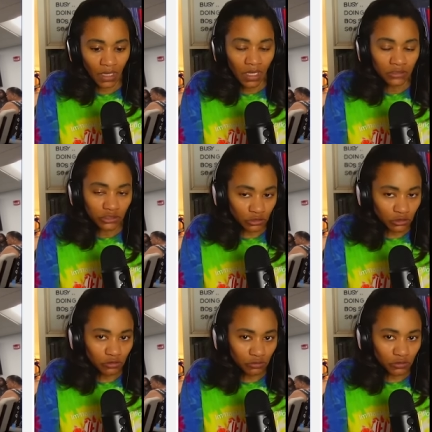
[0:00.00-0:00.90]
So
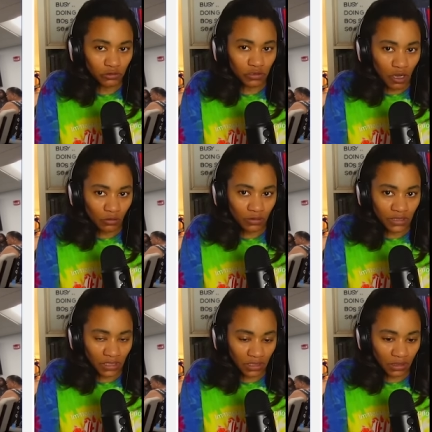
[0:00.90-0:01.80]
you know
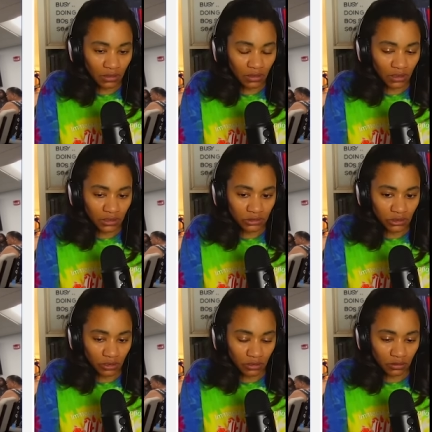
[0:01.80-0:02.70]
Keith is
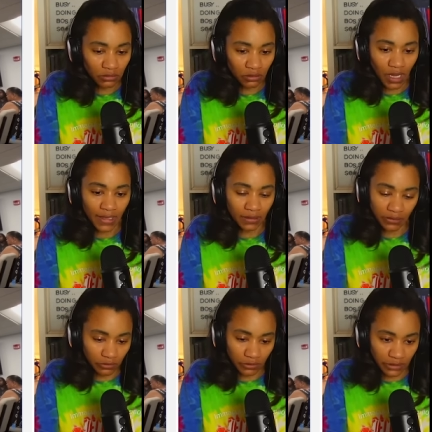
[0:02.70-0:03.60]
her like
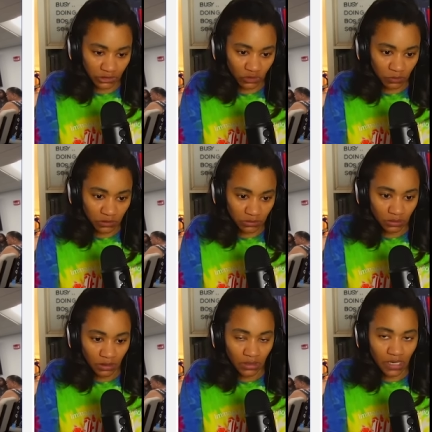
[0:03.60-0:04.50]
little henchman.
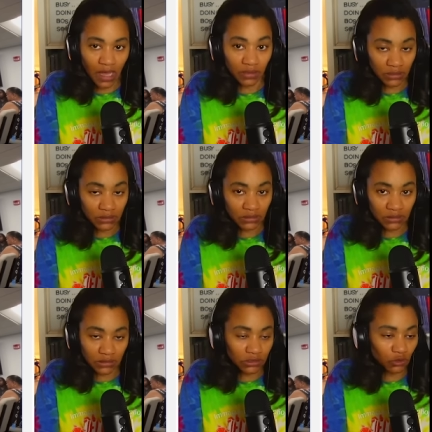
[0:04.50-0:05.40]
Now this
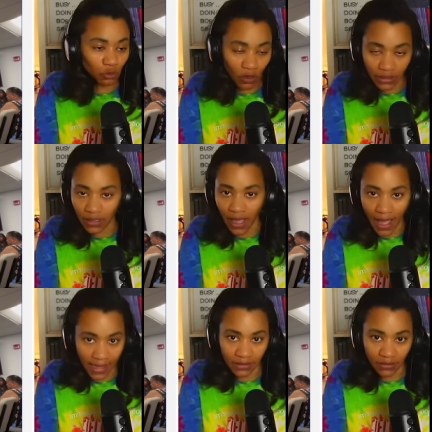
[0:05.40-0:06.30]
is what
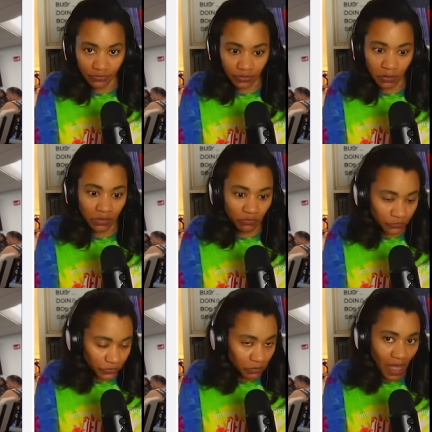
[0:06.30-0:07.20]
I get from it,
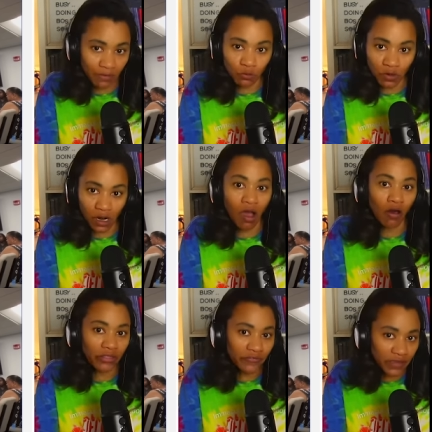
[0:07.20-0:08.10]
from my what
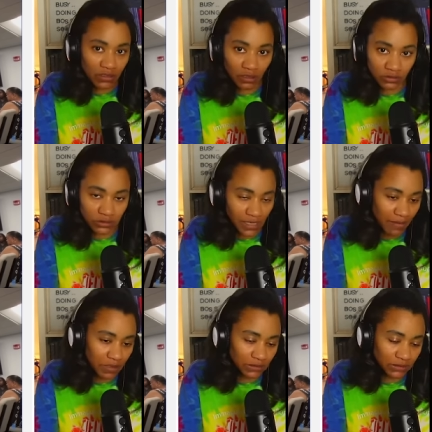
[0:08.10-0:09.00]
all the videos that
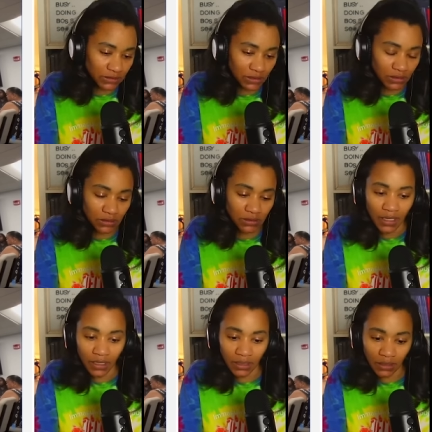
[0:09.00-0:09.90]
I've been seeing
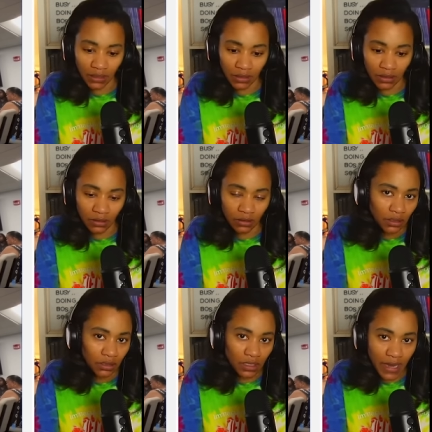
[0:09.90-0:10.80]
and
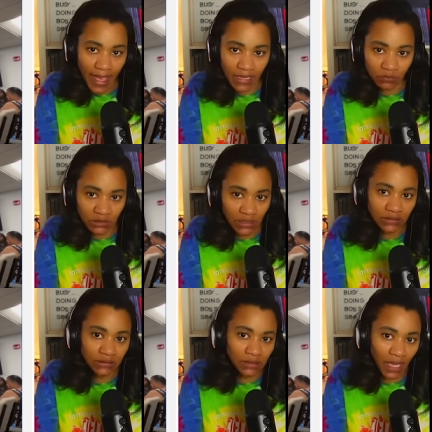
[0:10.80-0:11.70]
the names
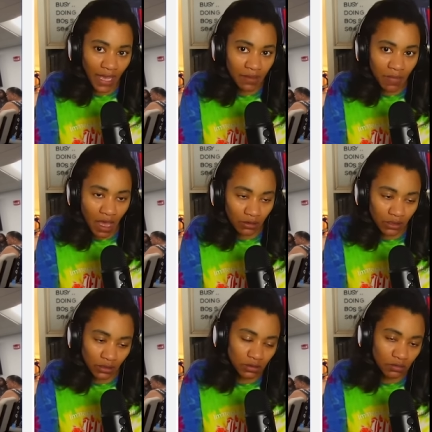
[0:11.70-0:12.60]
that's came out and